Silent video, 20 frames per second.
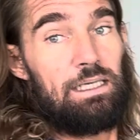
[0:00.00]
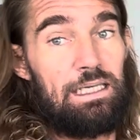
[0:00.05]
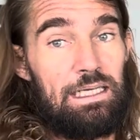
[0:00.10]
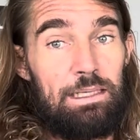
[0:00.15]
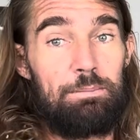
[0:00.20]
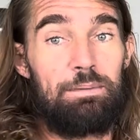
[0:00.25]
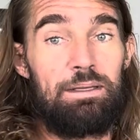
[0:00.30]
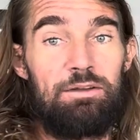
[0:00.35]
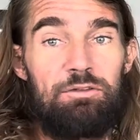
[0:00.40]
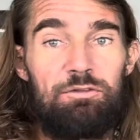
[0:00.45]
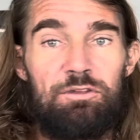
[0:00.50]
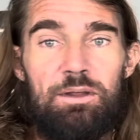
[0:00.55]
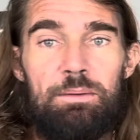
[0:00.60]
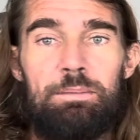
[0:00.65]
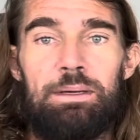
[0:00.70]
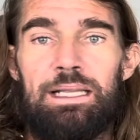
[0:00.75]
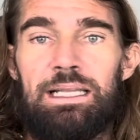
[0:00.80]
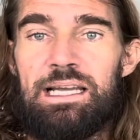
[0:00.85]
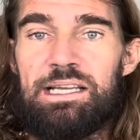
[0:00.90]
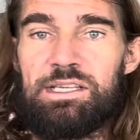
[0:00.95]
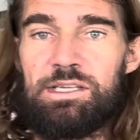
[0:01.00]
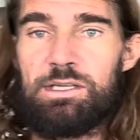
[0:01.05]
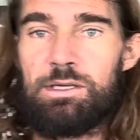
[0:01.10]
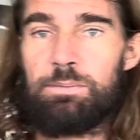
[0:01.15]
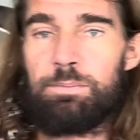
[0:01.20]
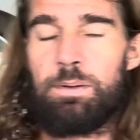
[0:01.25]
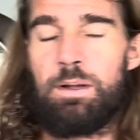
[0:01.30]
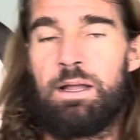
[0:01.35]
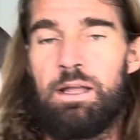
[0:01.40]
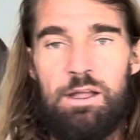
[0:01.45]
and I'm lifting my legs
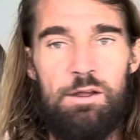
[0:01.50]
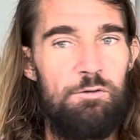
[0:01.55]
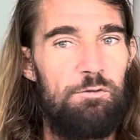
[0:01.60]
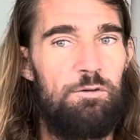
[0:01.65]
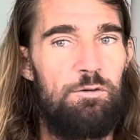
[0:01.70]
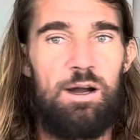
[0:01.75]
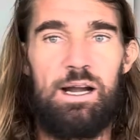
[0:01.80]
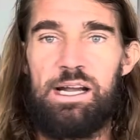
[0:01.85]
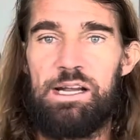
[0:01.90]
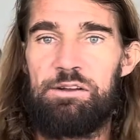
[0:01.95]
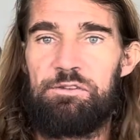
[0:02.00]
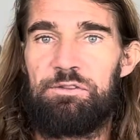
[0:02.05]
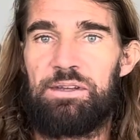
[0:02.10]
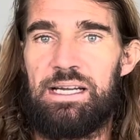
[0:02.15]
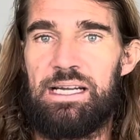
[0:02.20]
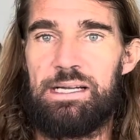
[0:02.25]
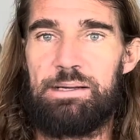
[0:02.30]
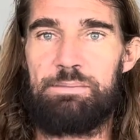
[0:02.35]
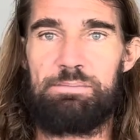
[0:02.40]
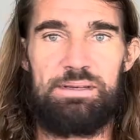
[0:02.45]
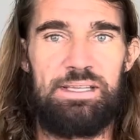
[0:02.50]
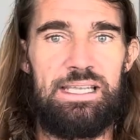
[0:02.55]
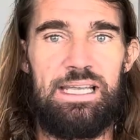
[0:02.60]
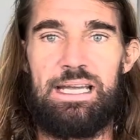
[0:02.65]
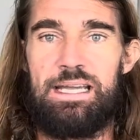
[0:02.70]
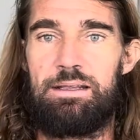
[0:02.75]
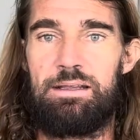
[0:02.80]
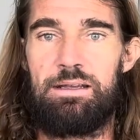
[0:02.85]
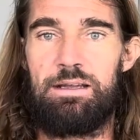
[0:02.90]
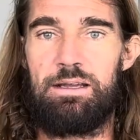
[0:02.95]
up 5 times
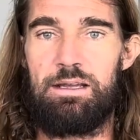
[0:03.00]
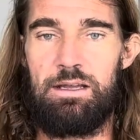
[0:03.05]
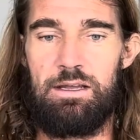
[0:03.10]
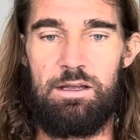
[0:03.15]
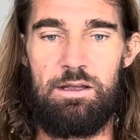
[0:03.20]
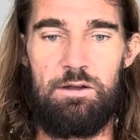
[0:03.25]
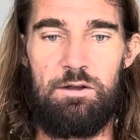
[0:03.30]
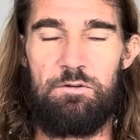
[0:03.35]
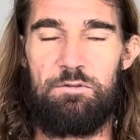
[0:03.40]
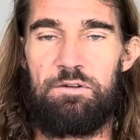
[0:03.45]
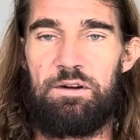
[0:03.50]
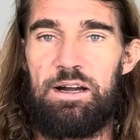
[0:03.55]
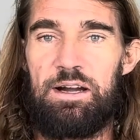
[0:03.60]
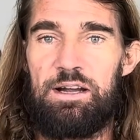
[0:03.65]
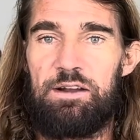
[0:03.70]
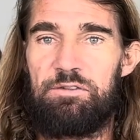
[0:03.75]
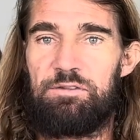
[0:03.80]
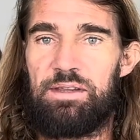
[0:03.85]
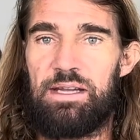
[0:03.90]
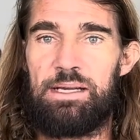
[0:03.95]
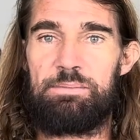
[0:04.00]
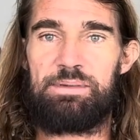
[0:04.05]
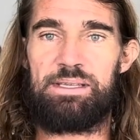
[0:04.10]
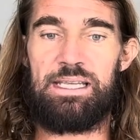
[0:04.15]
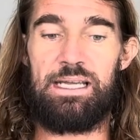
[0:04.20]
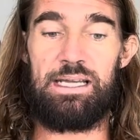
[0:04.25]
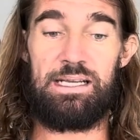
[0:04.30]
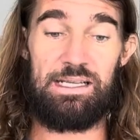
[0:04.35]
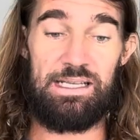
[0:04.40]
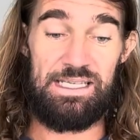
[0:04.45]
10. 5 times
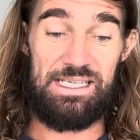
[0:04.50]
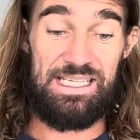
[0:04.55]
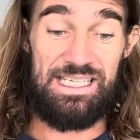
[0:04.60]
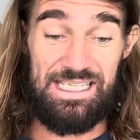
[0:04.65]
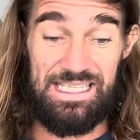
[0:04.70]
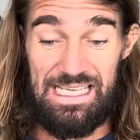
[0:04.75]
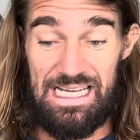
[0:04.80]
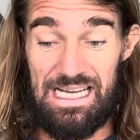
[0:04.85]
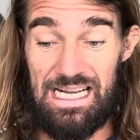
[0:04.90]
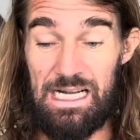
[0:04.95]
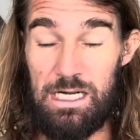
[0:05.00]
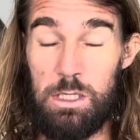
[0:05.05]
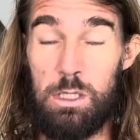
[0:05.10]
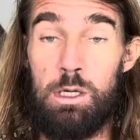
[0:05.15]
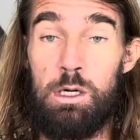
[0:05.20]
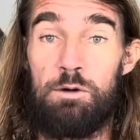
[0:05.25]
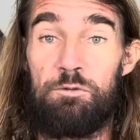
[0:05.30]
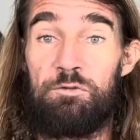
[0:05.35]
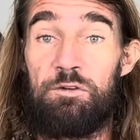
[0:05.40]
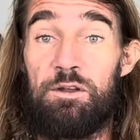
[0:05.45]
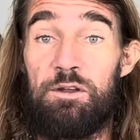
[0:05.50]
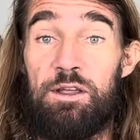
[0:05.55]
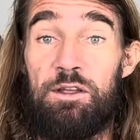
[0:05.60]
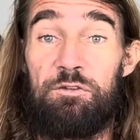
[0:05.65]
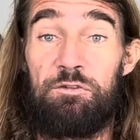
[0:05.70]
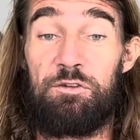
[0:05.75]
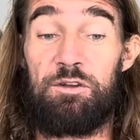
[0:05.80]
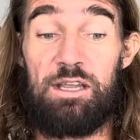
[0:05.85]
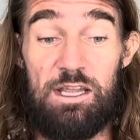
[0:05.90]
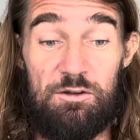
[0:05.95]
10, and start off,
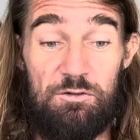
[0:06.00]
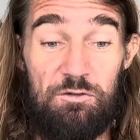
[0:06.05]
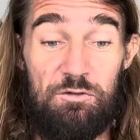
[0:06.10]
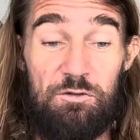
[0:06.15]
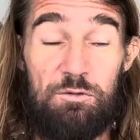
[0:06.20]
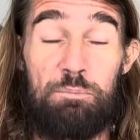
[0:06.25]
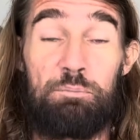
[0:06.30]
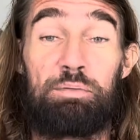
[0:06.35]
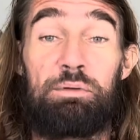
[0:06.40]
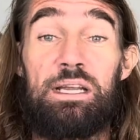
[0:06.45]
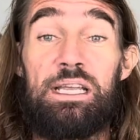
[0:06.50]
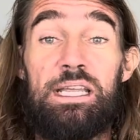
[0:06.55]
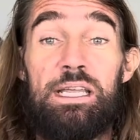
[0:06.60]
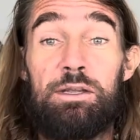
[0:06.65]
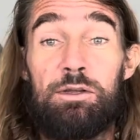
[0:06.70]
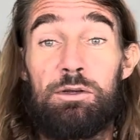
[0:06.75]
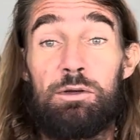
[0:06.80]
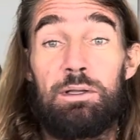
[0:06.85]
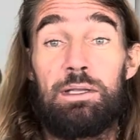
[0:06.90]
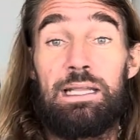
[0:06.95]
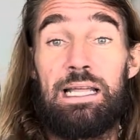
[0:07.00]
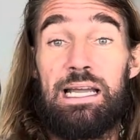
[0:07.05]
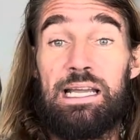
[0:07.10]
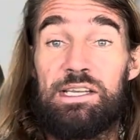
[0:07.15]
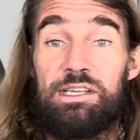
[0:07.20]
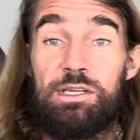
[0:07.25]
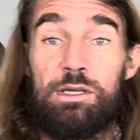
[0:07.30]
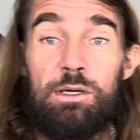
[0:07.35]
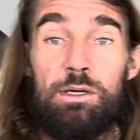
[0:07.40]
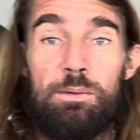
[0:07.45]
if bringing your
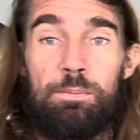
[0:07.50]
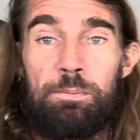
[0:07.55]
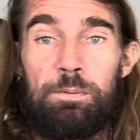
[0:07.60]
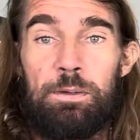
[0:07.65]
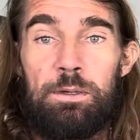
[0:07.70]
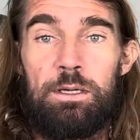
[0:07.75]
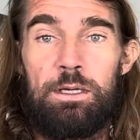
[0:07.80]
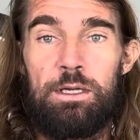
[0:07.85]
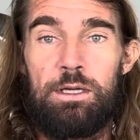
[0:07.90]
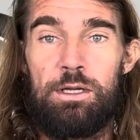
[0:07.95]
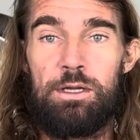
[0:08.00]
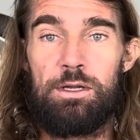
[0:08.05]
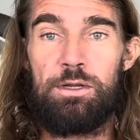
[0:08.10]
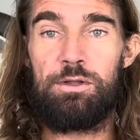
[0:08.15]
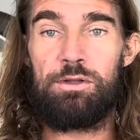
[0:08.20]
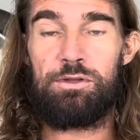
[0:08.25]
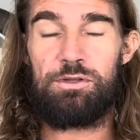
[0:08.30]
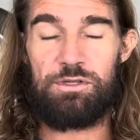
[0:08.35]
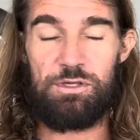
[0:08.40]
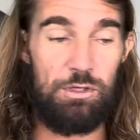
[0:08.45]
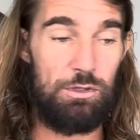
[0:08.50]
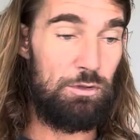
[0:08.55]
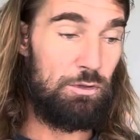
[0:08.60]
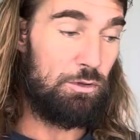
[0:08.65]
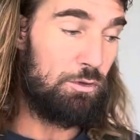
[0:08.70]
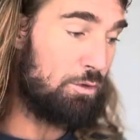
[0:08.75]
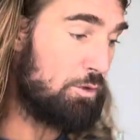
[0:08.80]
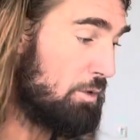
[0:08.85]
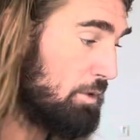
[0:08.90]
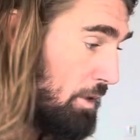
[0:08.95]
legs up
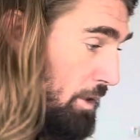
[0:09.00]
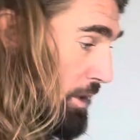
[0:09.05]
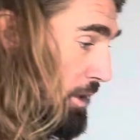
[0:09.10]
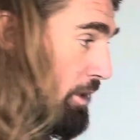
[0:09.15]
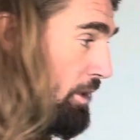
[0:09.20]
to